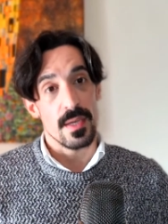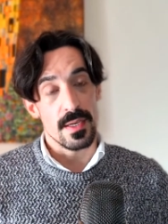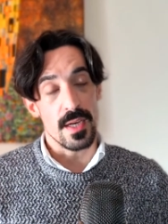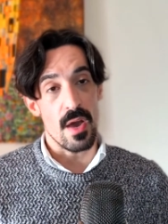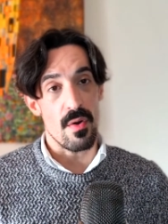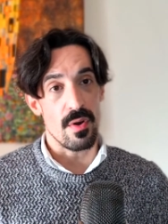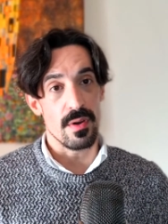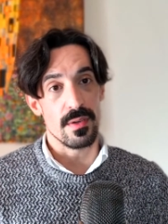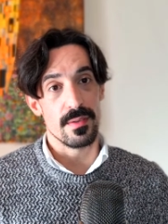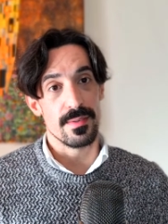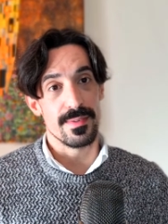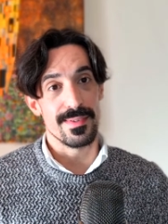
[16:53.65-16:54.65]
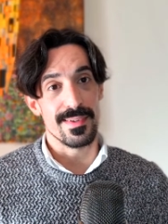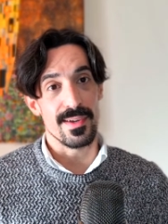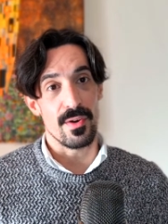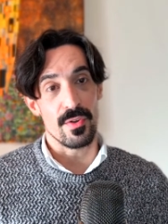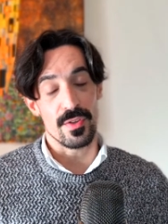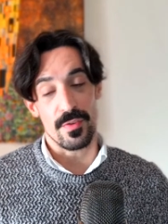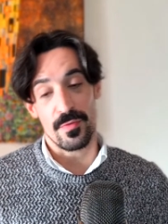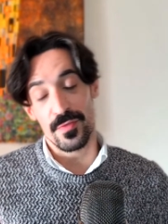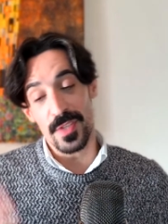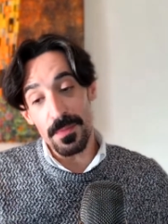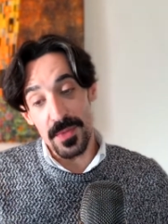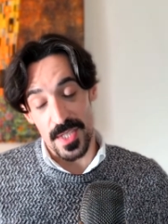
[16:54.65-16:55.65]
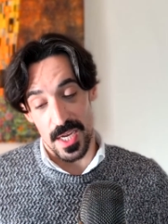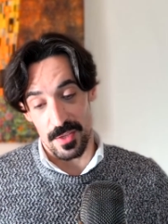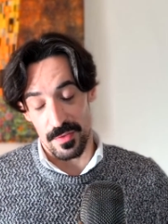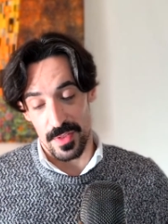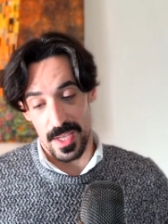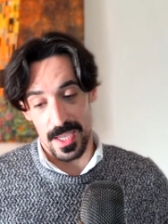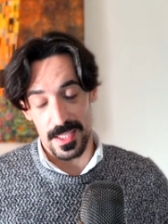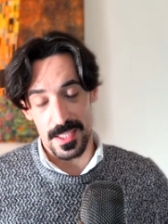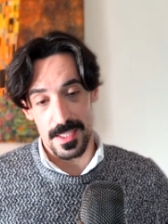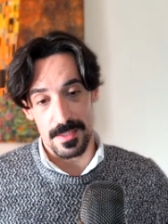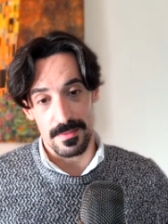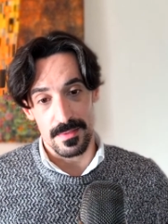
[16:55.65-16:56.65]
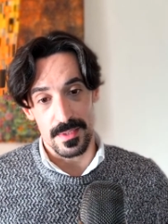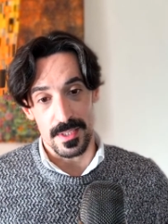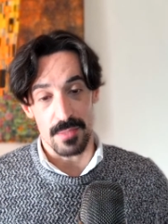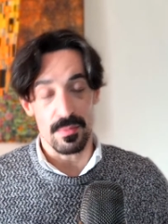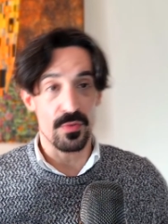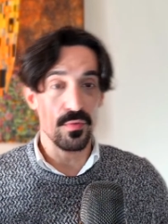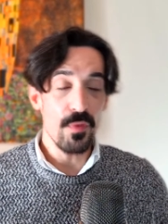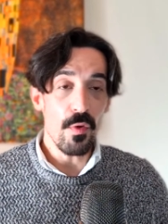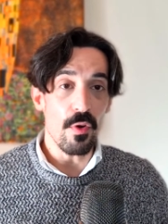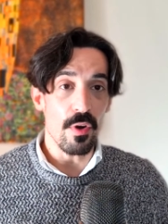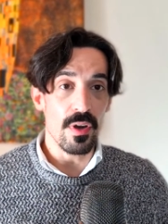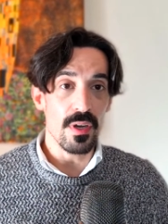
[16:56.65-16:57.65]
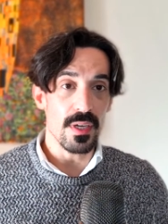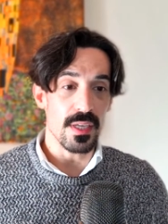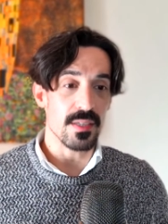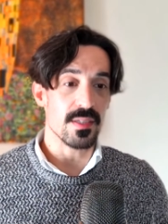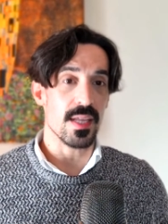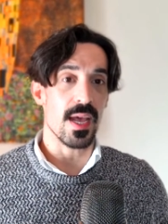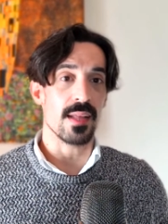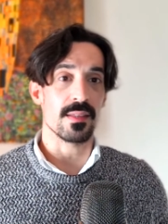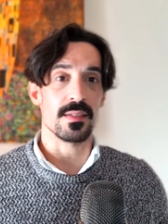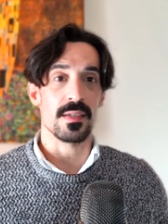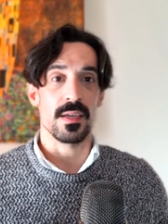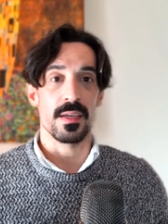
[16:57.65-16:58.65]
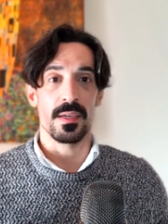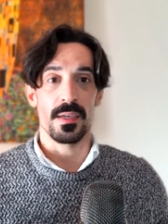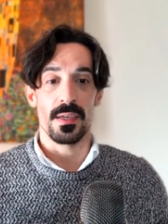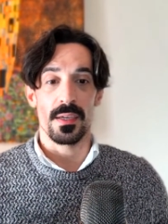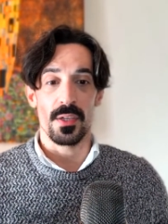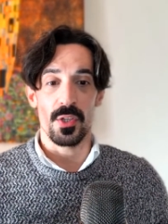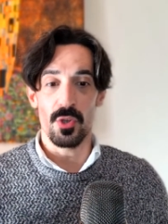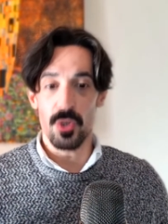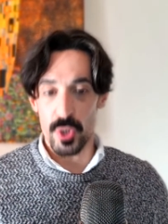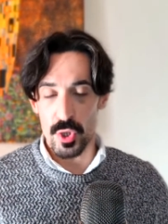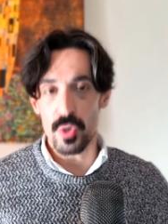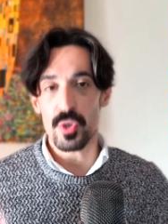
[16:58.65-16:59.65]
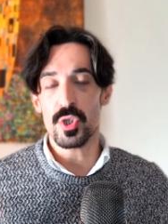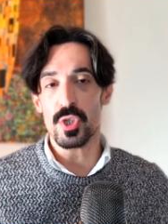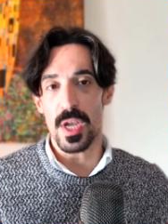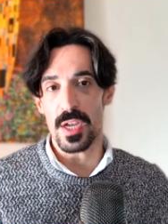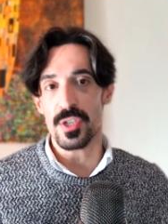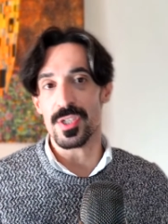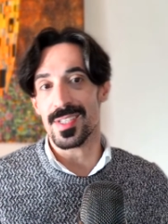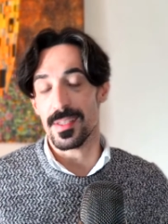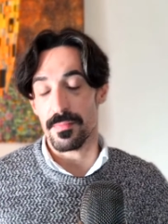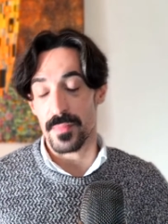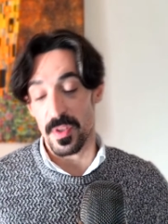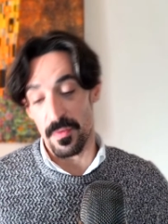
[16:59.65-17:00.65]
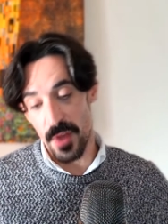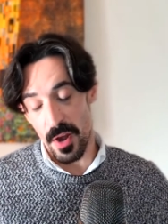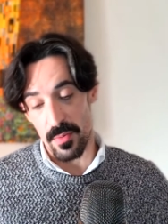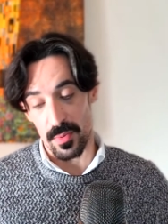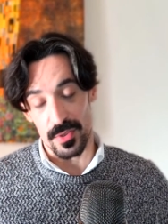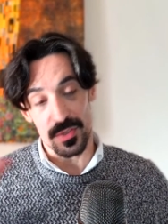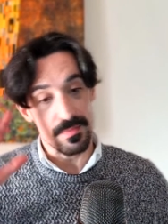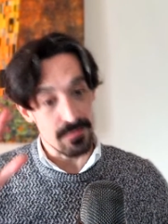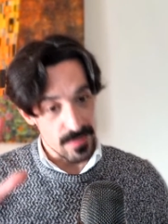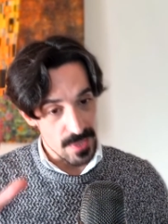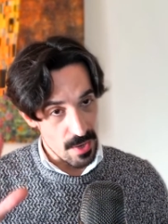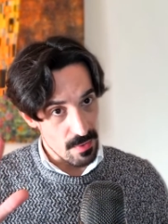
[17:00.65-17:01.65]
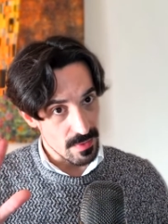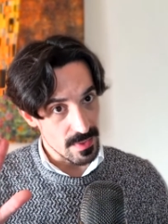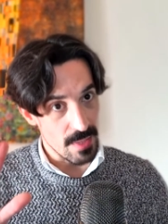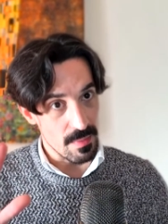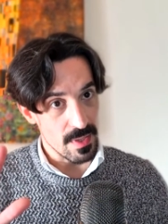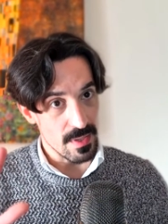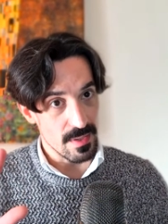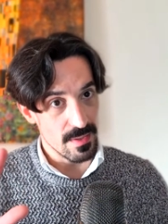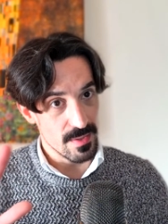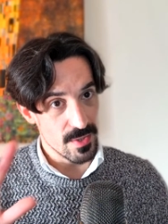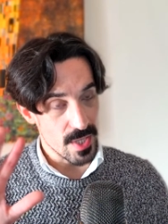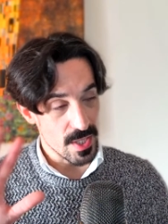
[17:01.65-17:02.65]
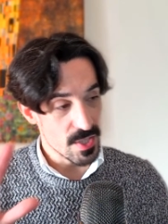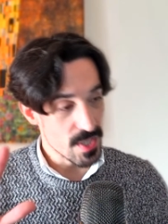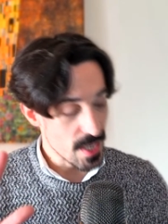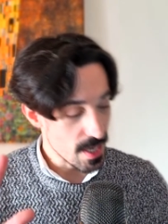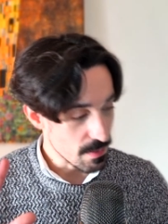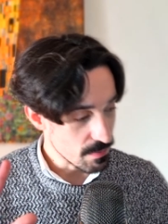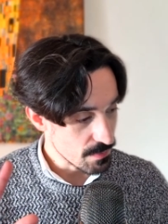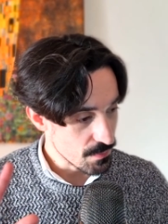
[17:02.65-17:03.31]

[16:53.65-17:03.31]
Now, on the flip side of that, number 4 is that you should change the variables. Now, let me say this again.